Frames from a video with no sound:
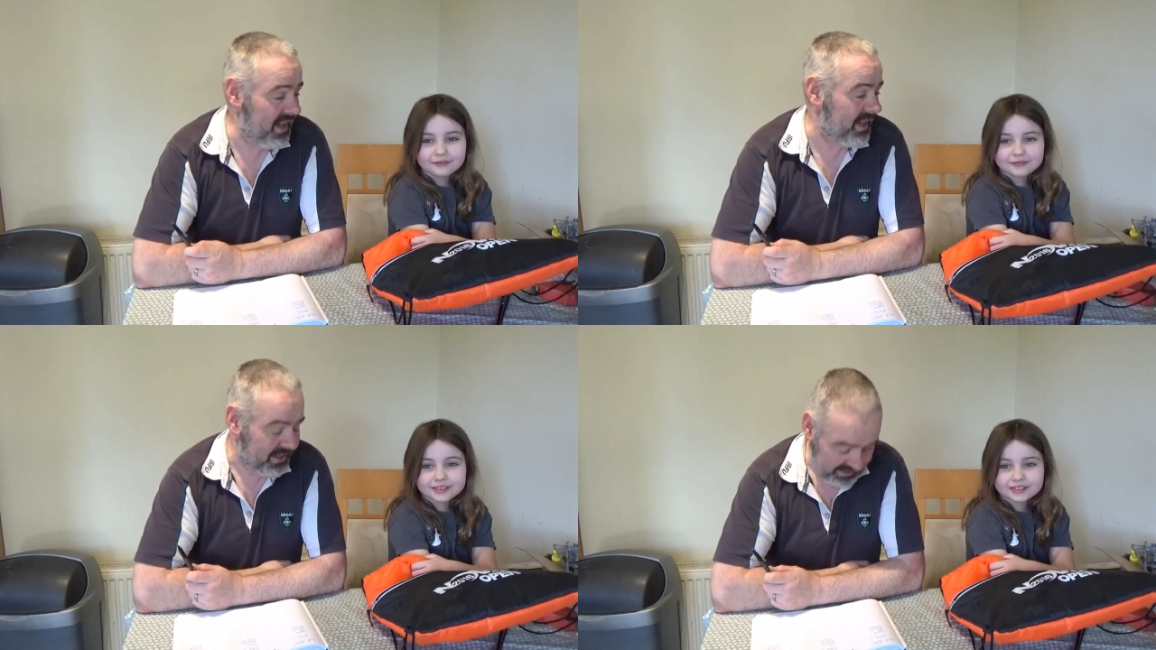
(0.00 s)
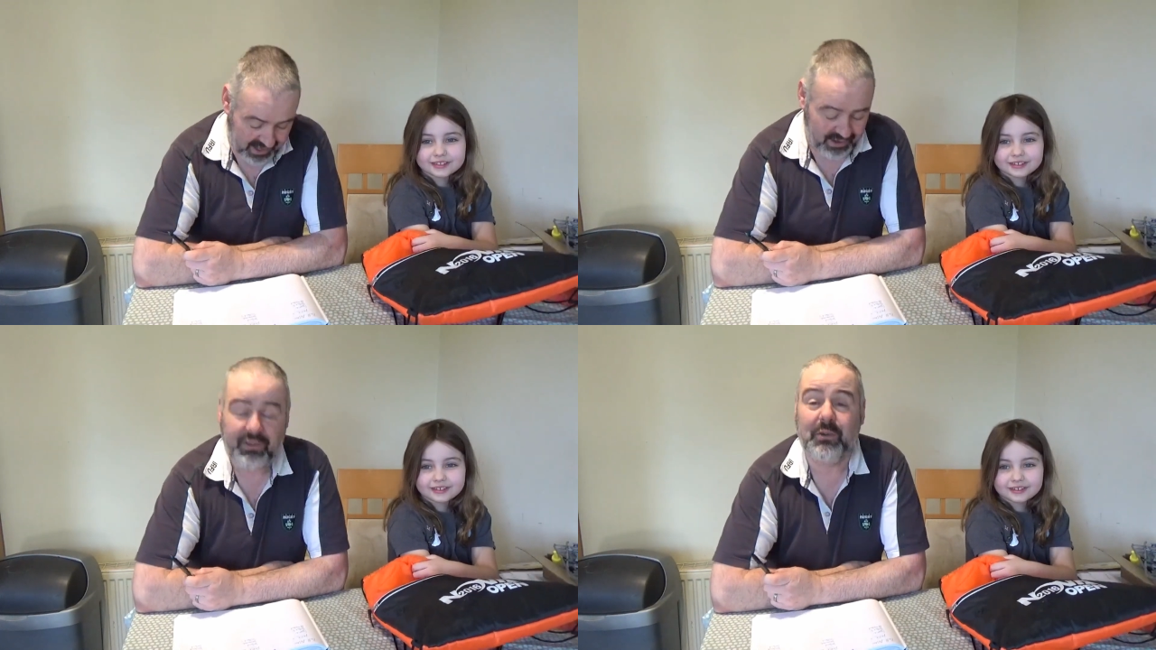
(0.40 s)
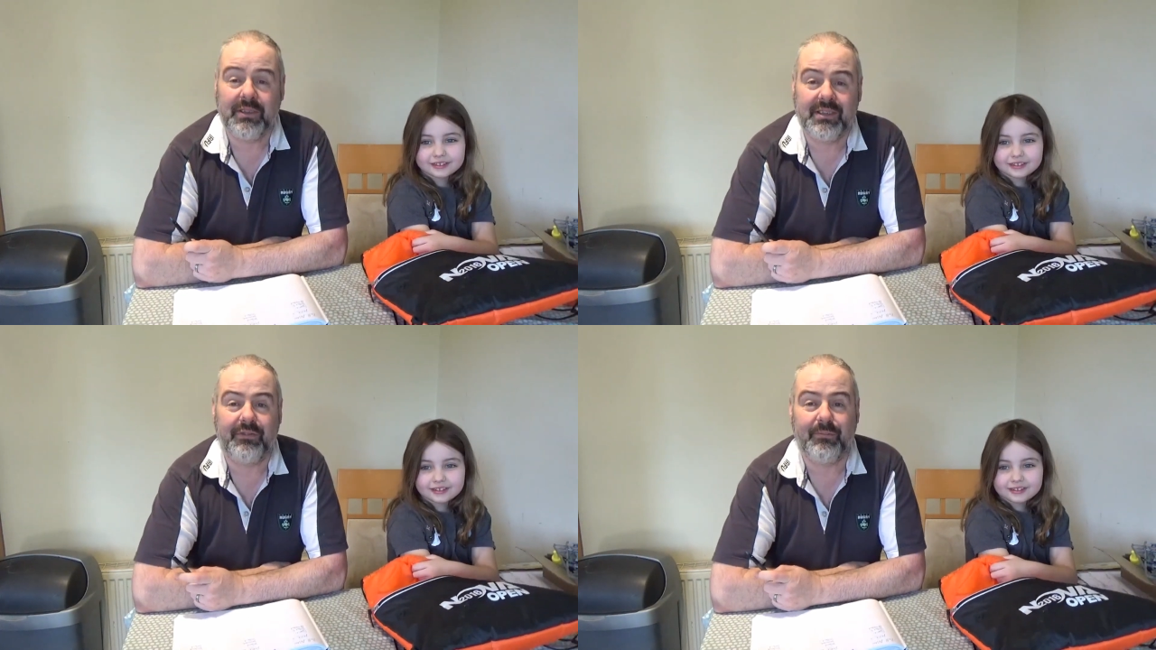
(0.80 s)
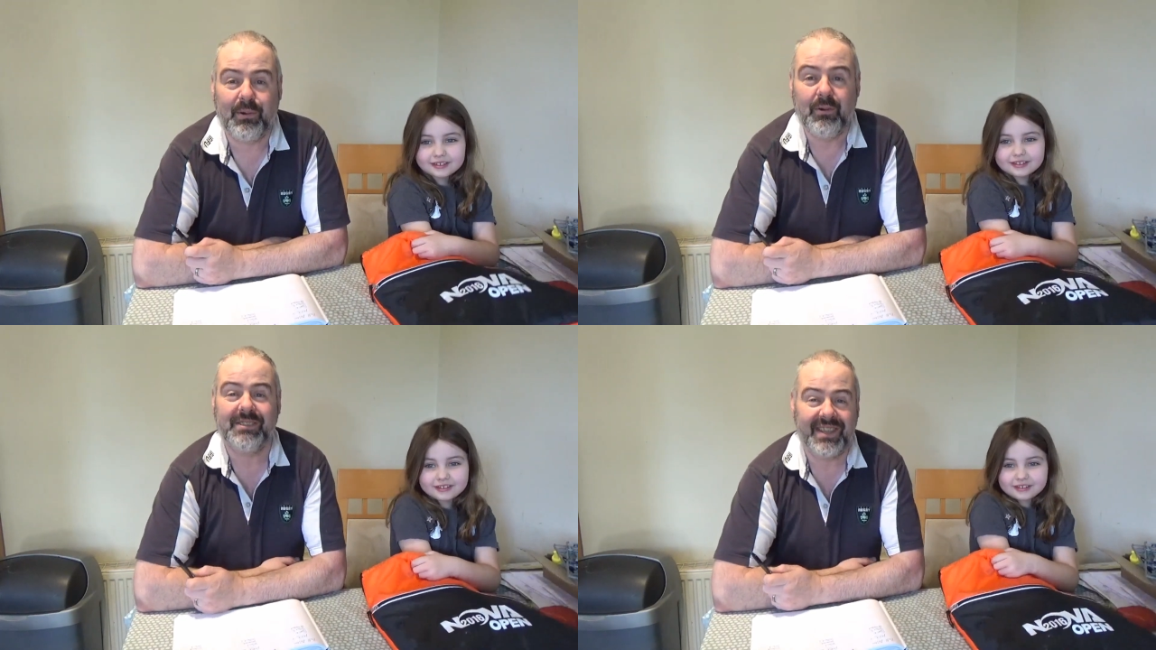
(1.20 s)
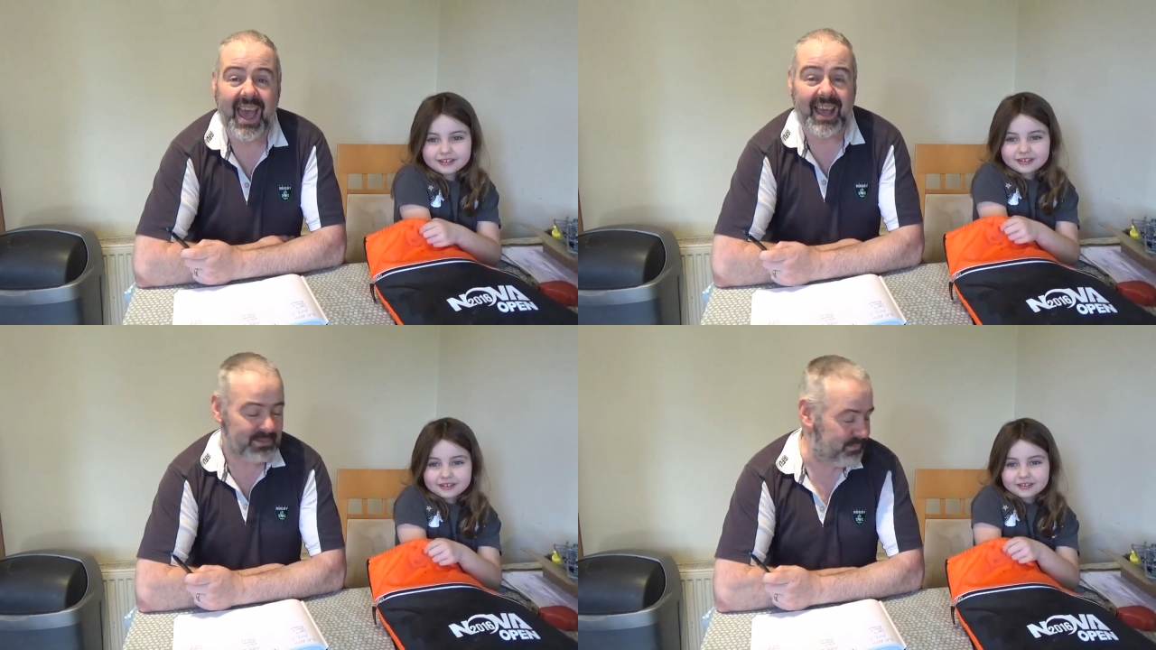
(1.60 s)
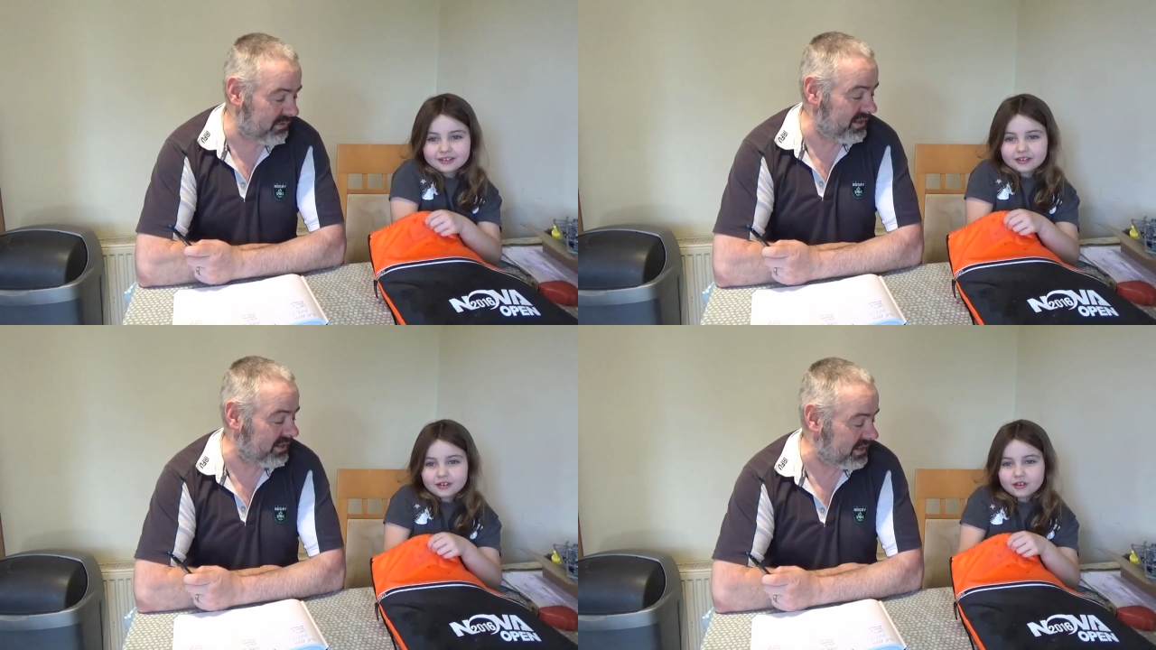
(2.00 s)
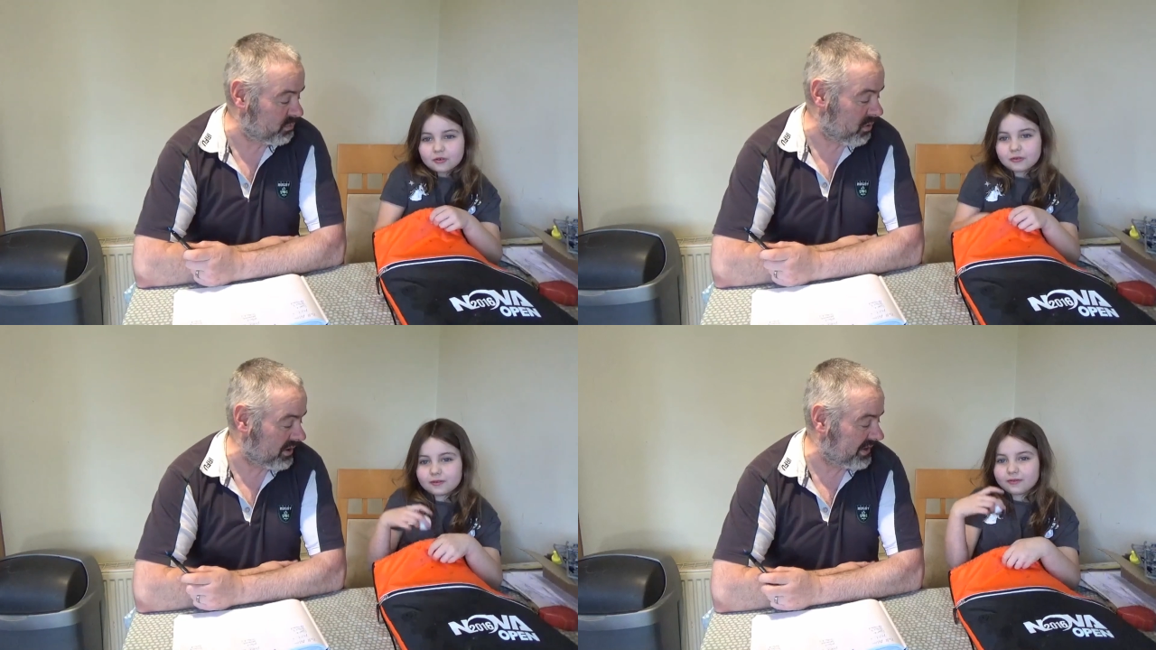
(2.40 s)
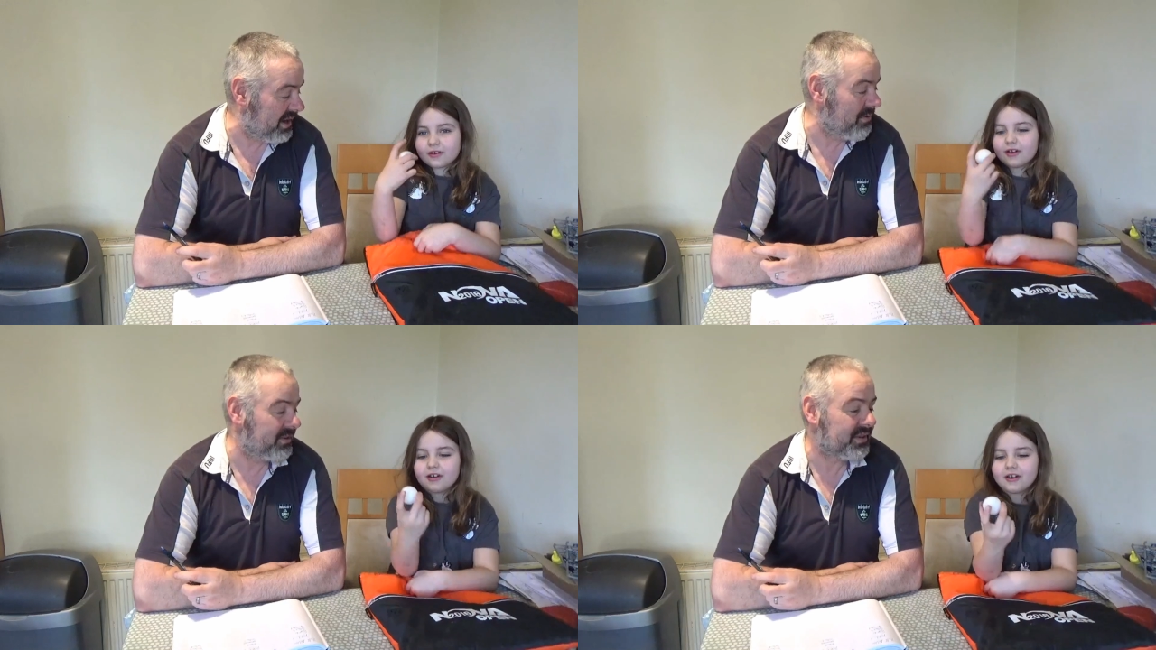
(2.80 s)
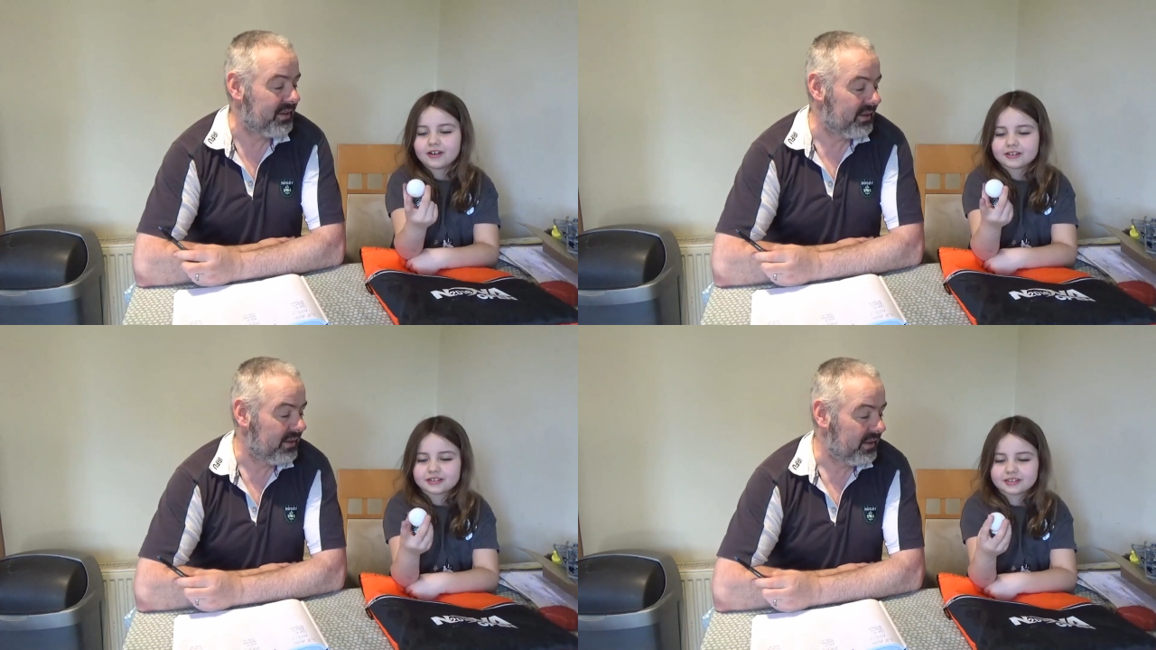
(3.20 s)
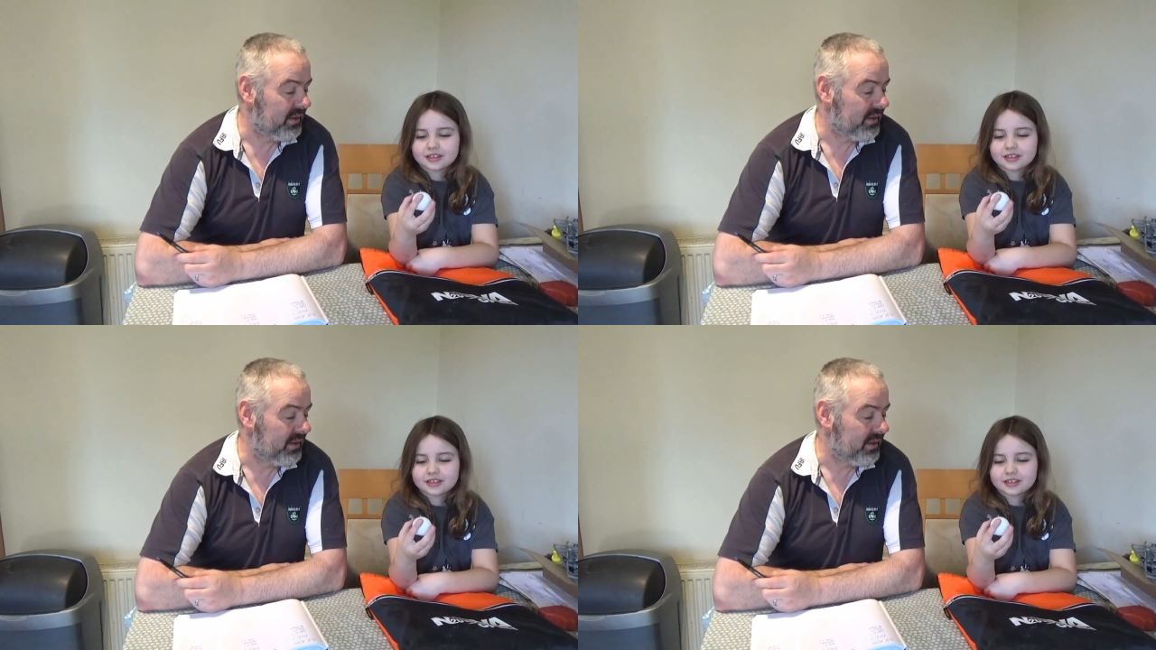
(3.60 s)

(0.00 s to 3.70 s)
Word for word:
Speaker 1: Yeah, they have to go into different pools. Yes, brilliant. It's worked out.